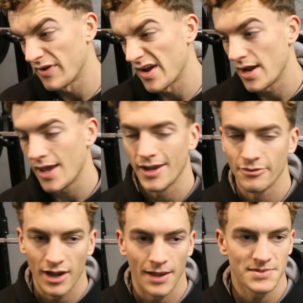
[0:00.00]
for eight
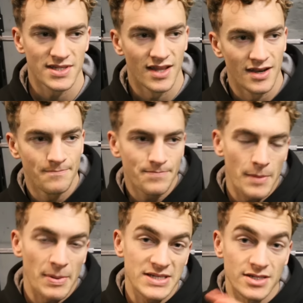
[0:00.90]
reps, and then
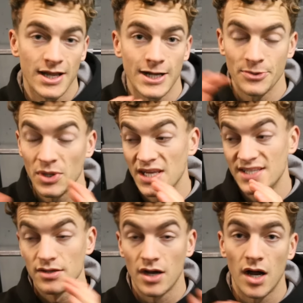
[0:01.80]
based on how
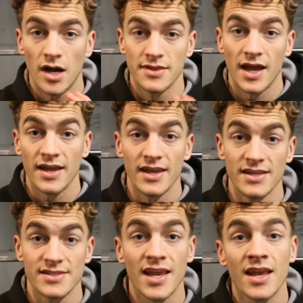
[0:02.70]
easy or hard that
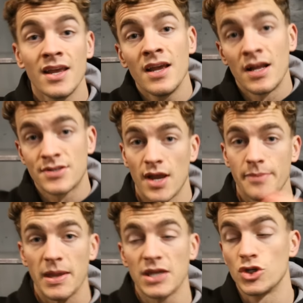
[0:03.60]
is, I'll try
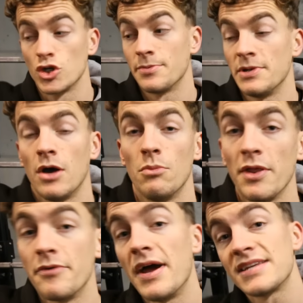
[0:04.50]
and make a judgment on
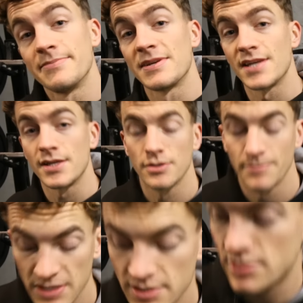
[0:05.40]
what the rest of my set should
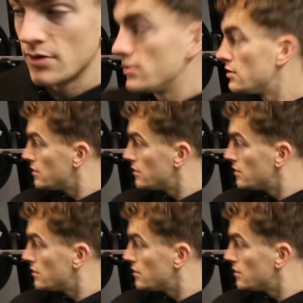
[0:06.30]
be. So